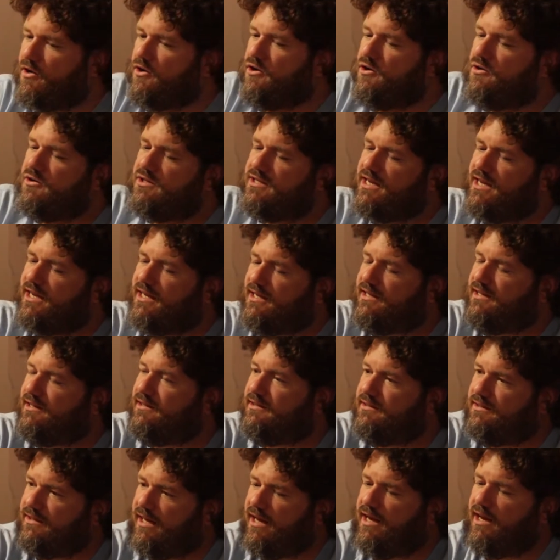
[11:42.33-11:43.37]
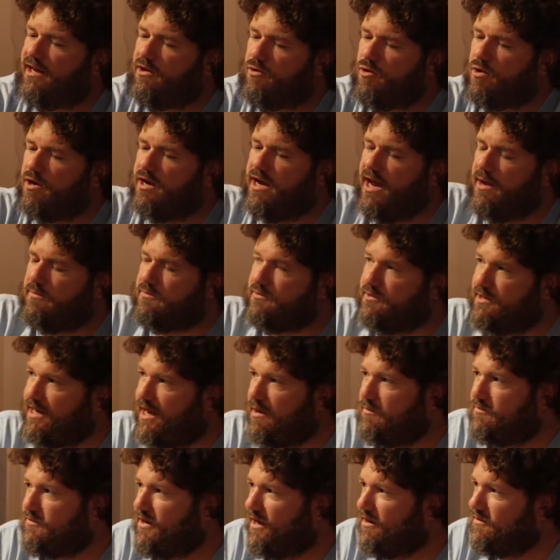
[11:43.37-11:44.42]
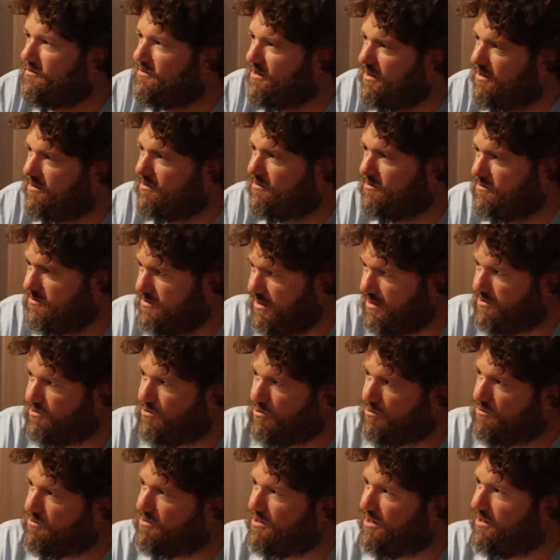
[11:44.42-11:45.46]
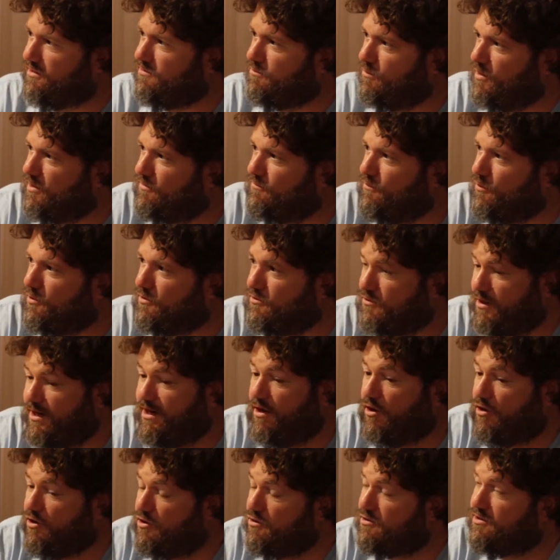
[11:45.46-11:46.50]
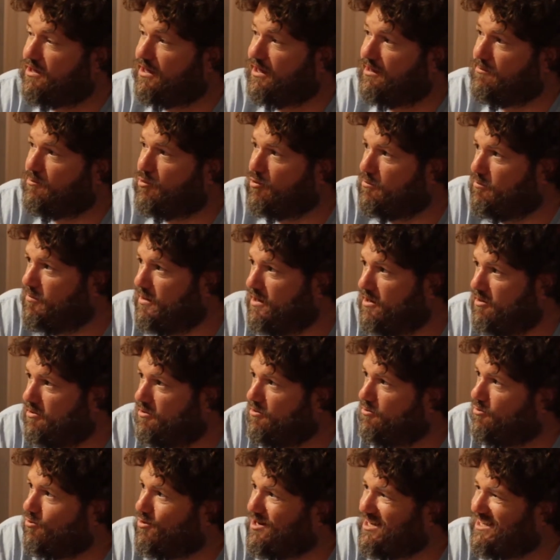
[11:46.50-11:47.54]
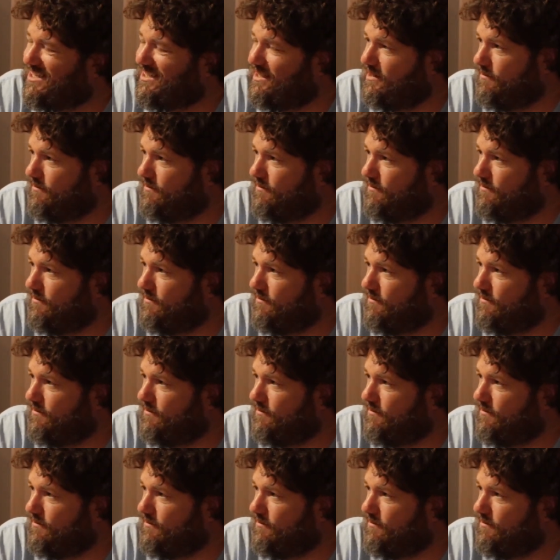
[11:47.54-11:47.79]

you selling at Cork Caps and Taps downtown, 626 West 4th Street? Are you selling more beer or wine?